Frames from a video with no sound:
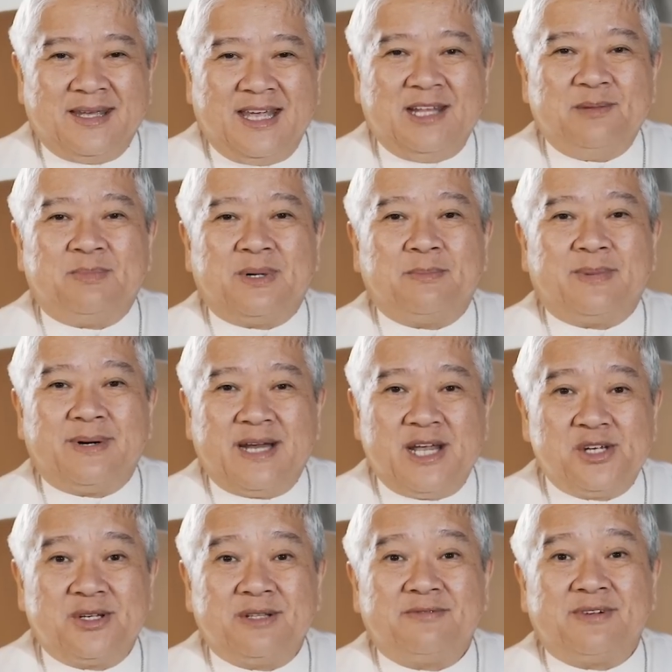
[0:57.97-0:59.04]
in
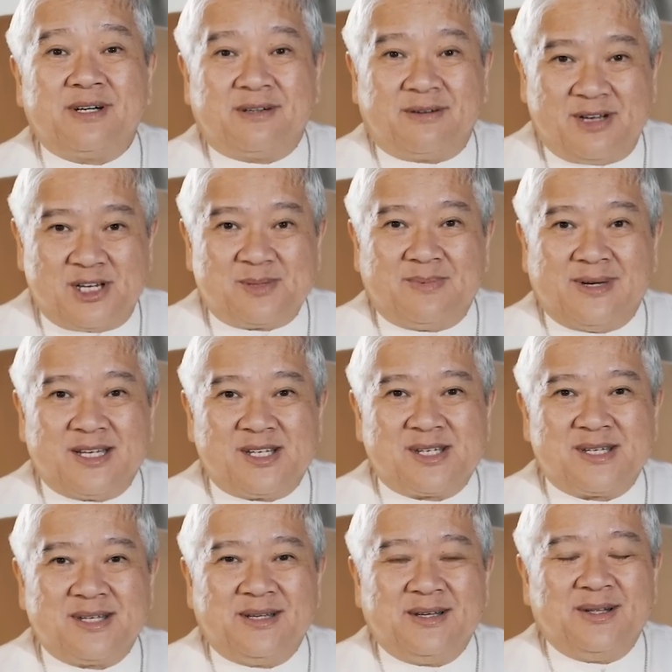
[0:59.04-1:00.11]
preparation for
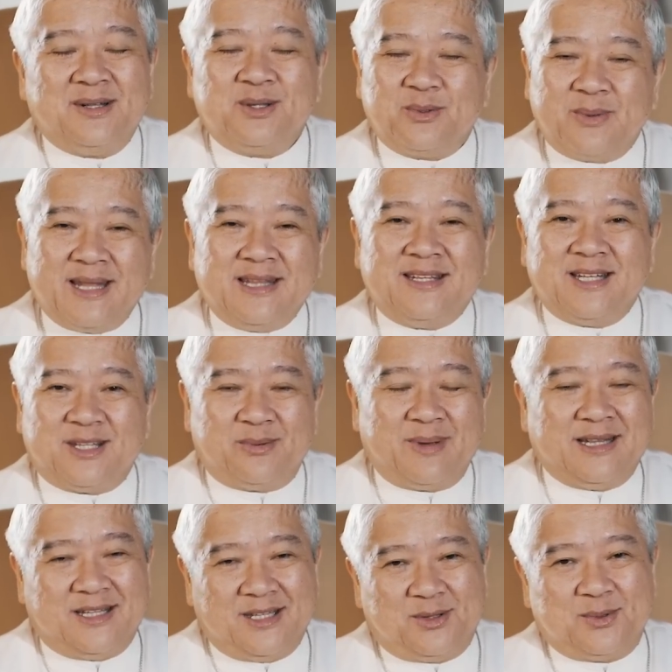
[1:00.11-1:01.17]
Christmas
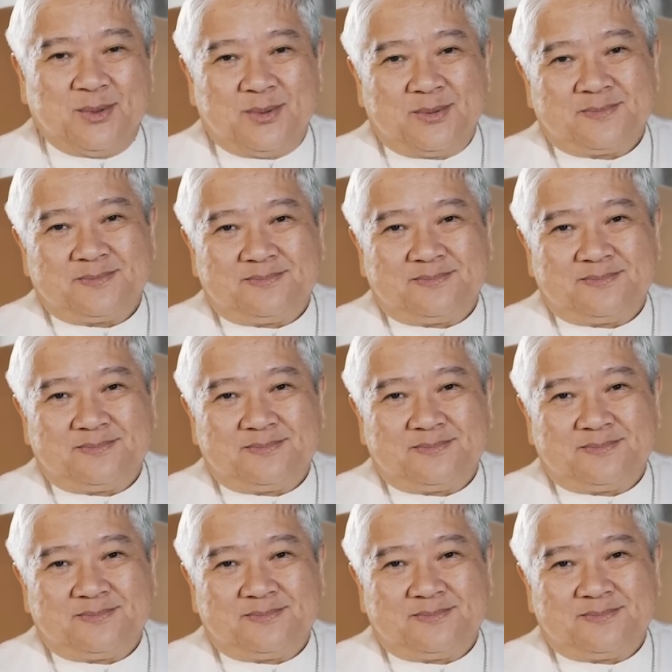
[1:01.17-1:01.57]
2022?